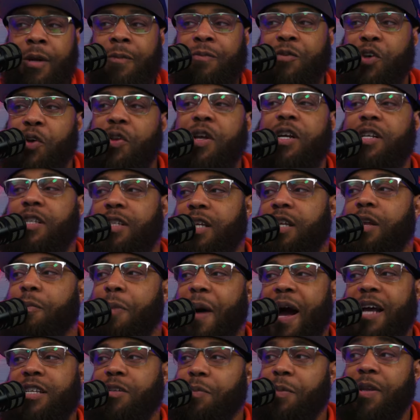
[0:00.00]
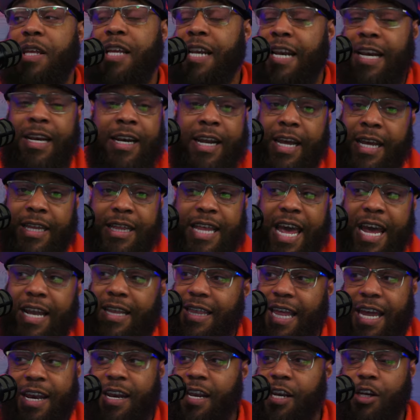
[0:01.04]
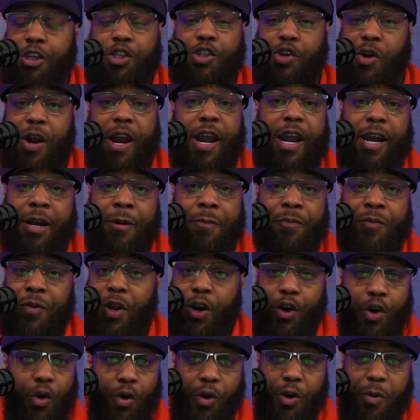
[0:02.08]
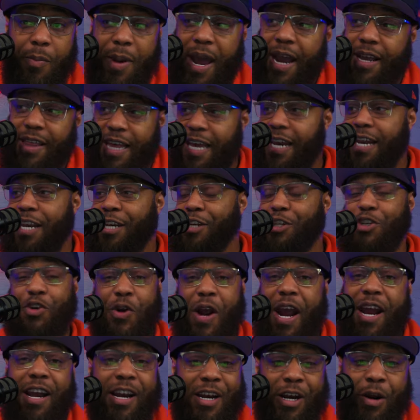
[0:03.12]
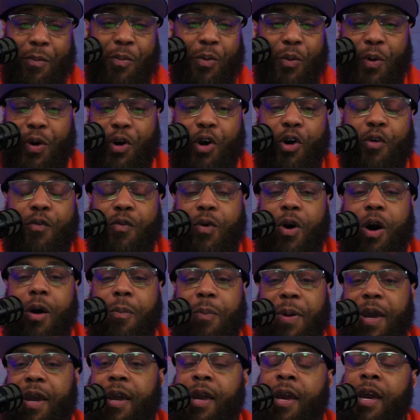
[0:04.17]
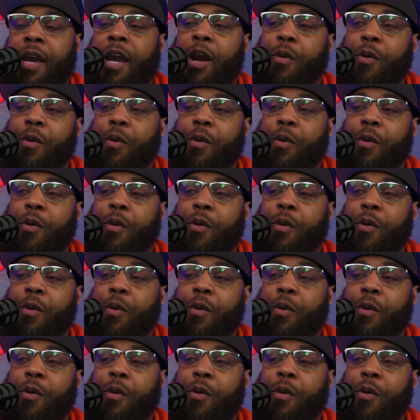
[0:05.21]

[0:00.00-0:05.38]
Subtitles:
So there's still a possibility in that they didn't trade a quarterback. They didn't trade a number one overall pick.